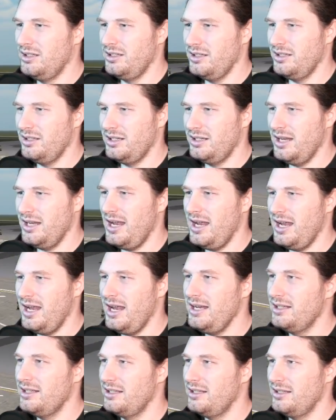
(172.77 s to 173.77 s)

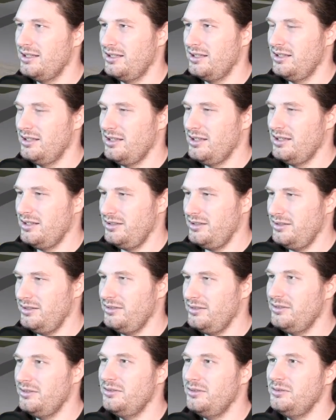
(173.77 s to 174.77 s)
Okay,
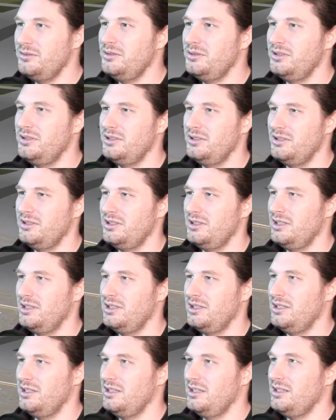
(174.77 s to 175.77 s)
so
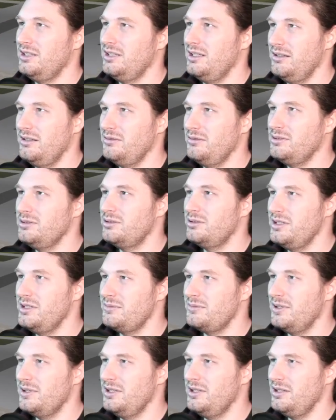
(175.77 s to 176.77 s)
I'll increase
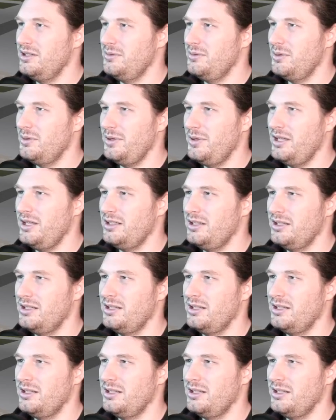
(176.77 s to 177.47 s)
the helium a bit.